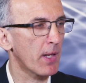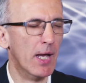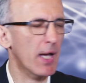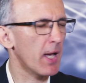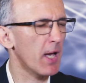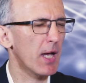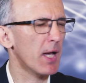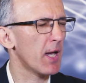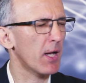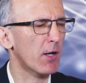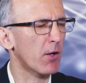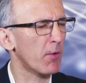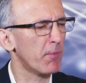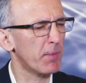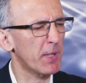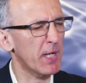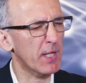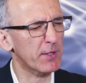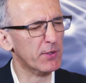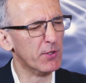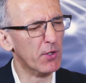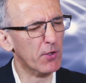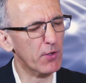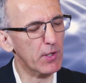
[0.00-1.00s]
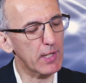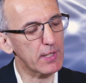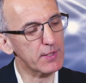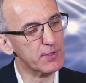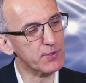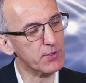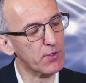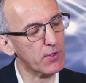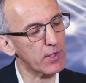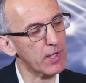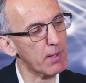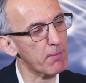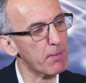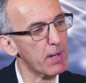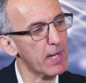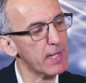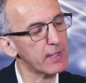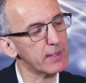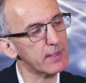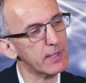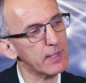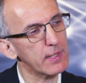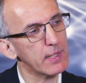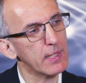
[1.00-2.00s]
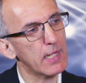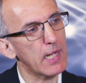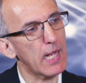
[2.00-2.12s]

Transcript: uh, combinatorial, sorry, I meant,